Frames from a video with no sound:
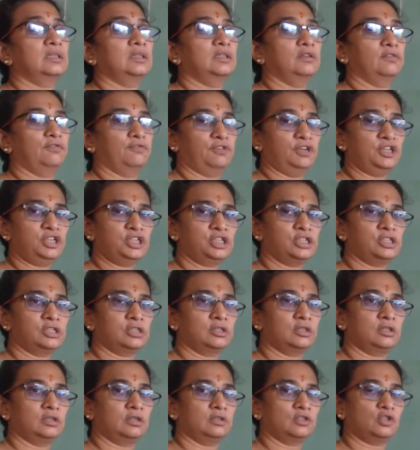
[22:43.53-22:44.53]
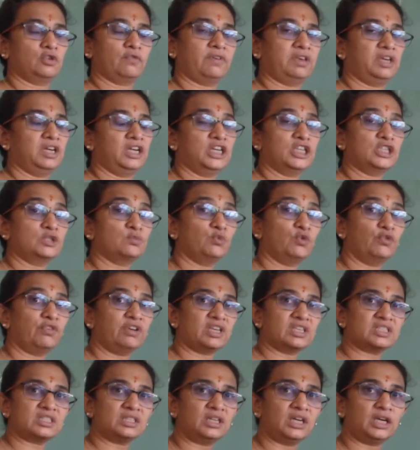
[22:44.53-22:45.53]
the fish. So when it is
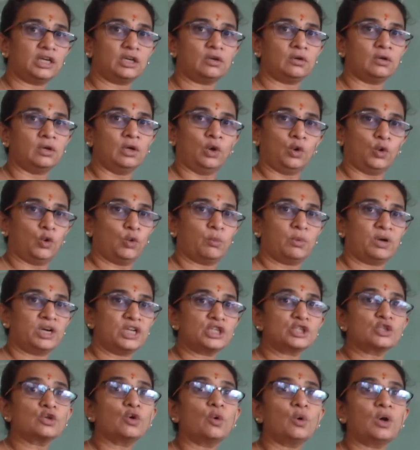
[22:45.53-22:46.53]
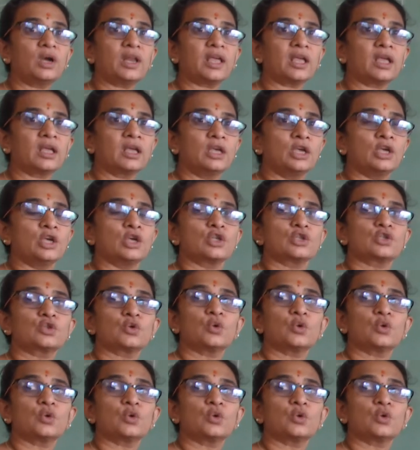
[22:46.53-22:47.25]
moving, isn't it? Nobody is holding.